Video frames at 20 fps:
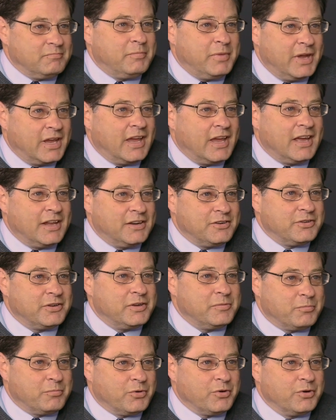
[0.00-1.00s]
began to
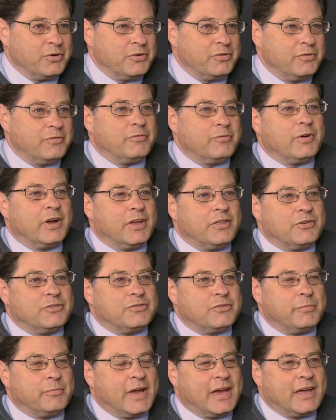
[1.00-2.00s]
improve rather
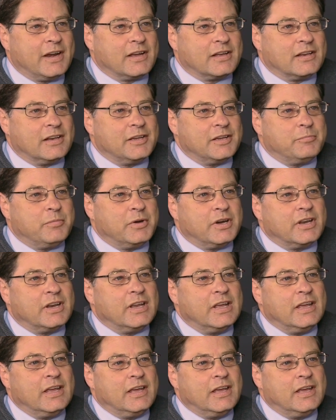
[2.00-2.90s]
dramatically, but